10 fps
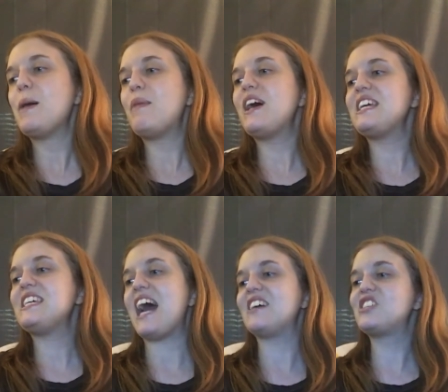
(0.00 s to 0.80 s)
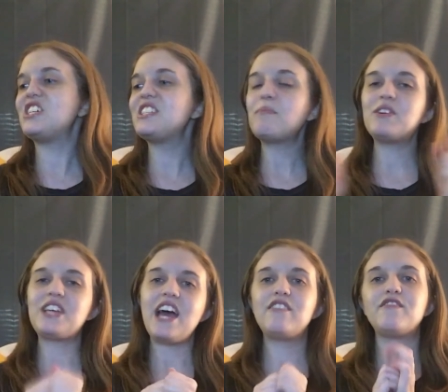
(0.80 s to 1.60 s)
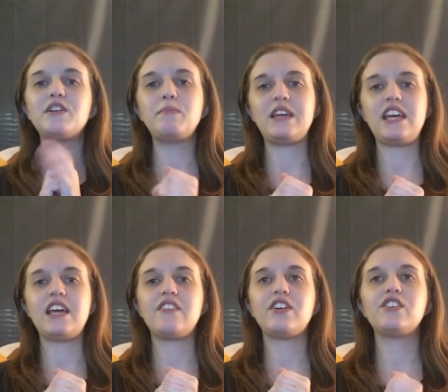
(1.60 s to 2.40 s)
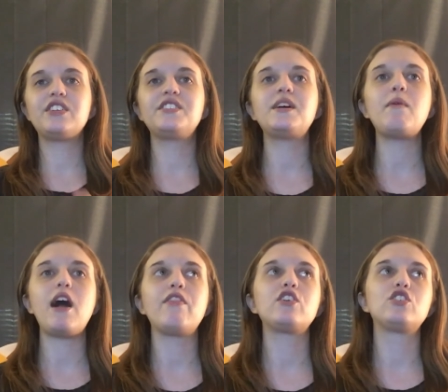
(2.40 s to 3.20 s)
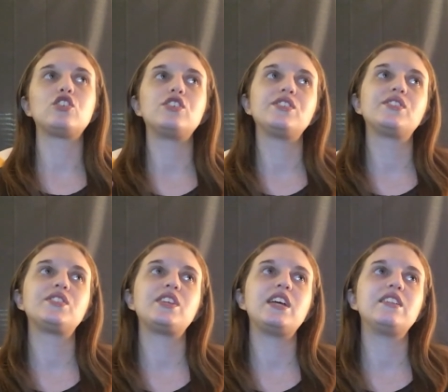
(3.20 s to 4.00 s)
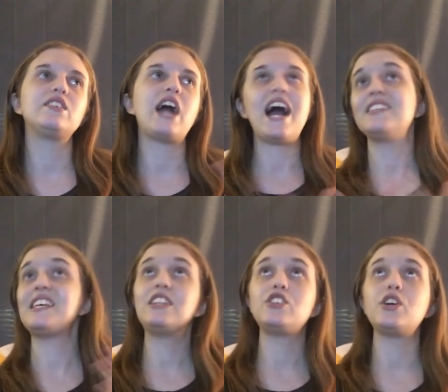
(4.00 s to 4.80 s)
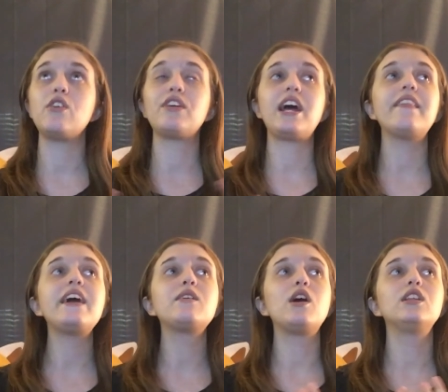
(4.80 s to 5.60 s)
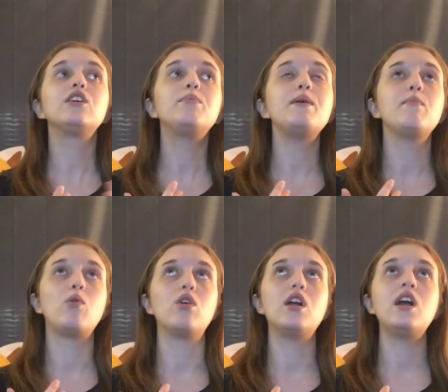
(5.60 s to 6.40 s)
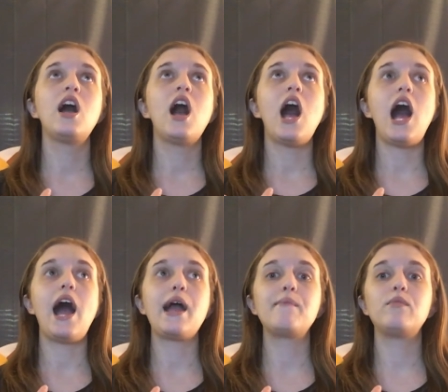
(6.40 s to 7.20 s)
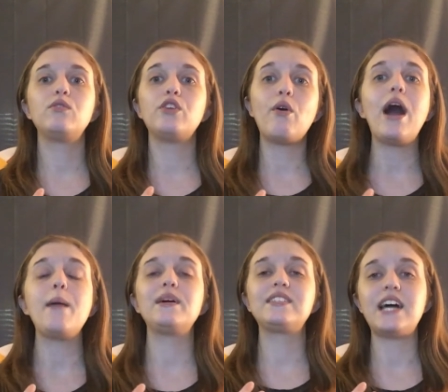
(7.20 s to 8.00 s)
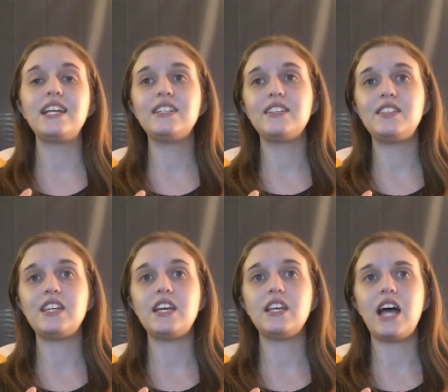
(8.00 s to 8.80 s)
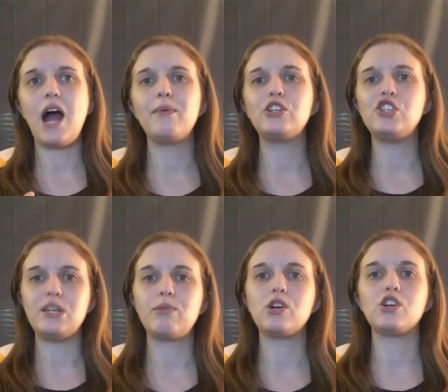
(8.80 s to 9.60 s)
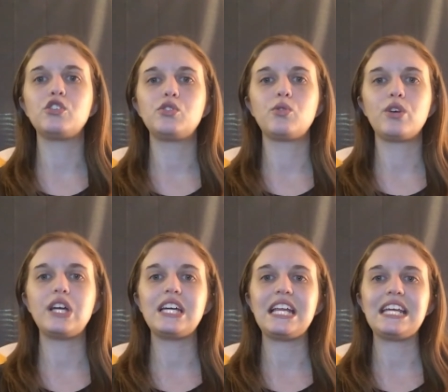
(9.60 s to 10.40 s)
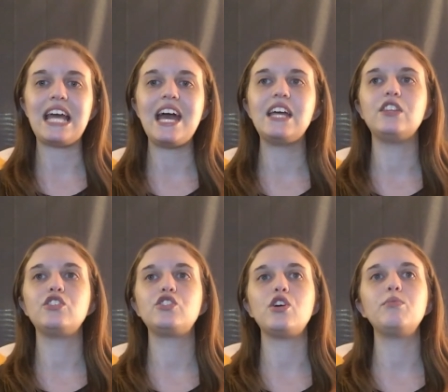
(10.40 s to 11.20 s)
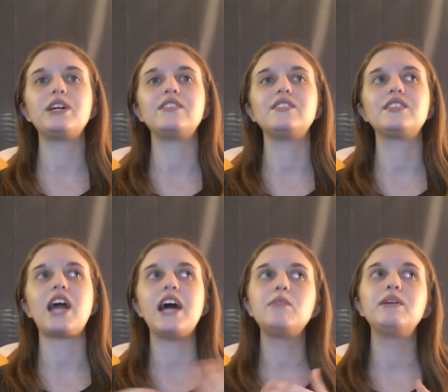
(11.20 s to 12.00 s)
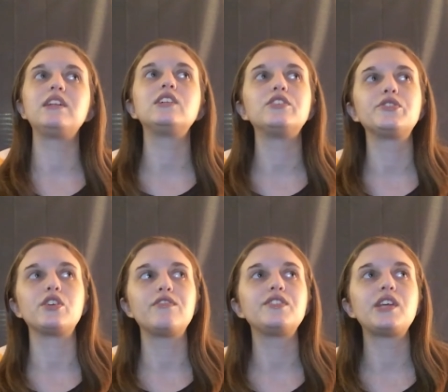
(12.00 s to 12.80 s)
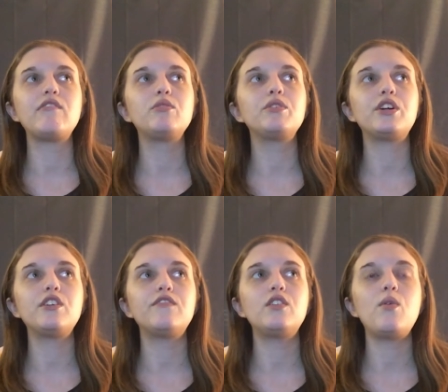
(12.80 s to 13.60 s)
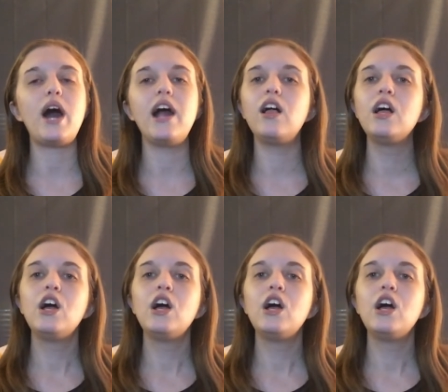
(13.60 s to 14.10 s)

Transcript: But yeah, she's number 10 for me. There are just some other girls and guys in the show that I like a little bit more. I'm though I'm excited to see how much deeper her story can get in the show because it's kind of been a little surface level with her for a while